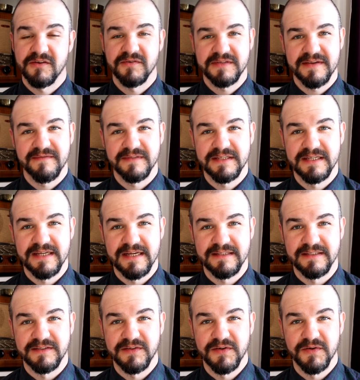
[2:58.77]

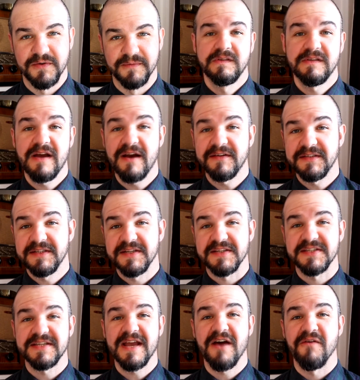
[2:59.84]
1782. Tartan
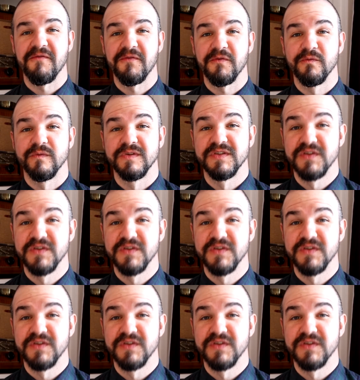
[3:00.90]
itself was